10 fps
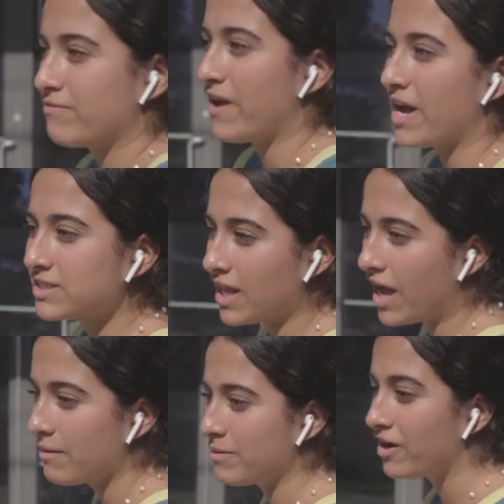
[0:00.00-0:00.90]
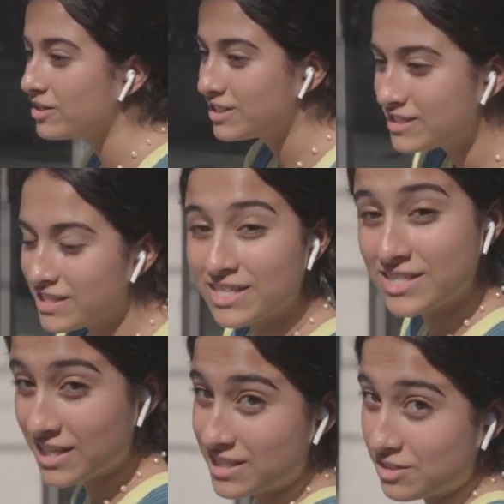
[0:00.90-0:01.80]
fact that I'm not artistic because
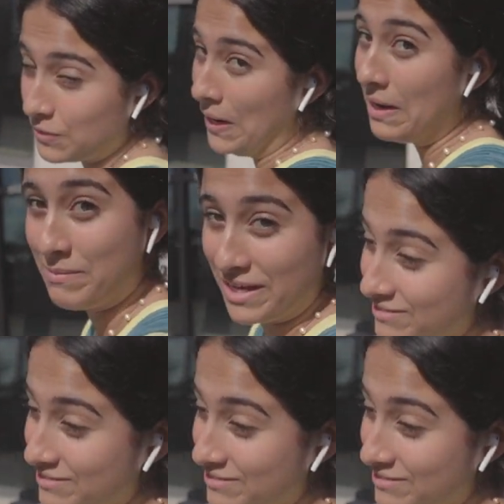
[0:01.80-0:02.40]
they teach you how to be.